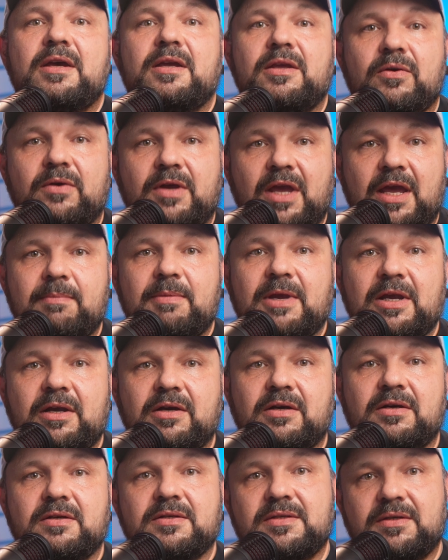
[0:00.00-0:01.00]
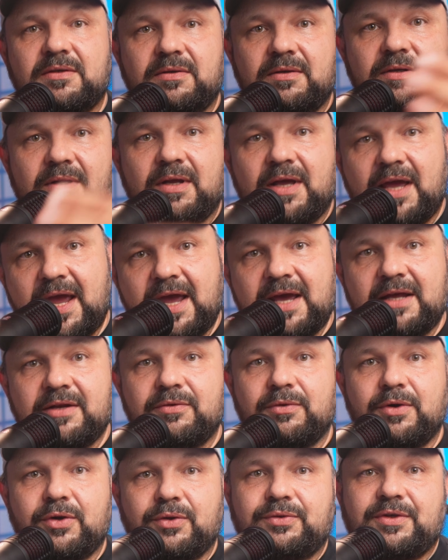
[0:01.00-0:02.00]
your gaming console and
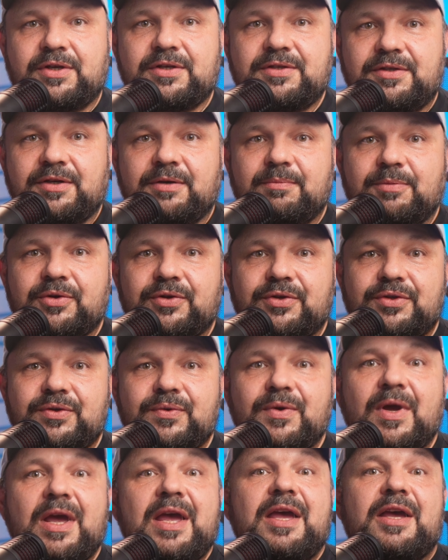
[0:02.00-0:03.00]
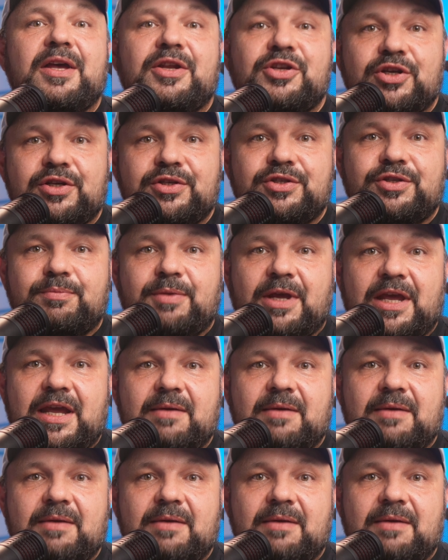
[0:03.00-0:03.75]
the RØDECaster Pro II just to be